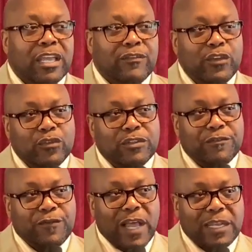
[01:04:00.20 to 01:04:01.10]
If you
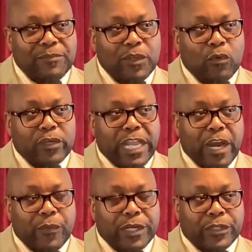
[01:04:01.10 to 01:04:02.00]
develop your
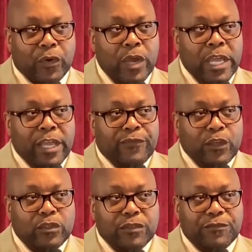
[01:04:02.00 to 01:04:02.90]
character, if
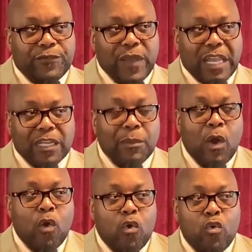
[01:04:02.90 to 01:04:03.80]
you
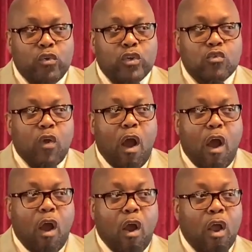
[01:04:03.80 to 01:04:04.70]
develop who you
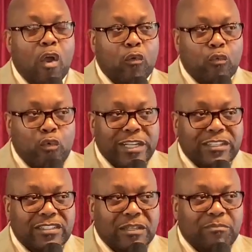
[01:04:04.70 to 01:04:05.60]
are,
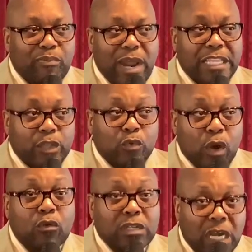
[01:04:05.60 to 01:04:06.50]
riches and breakthrough
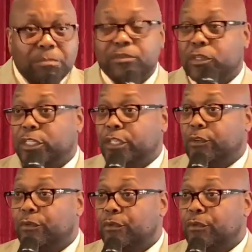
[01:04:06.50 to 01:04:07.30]
gonna come to you.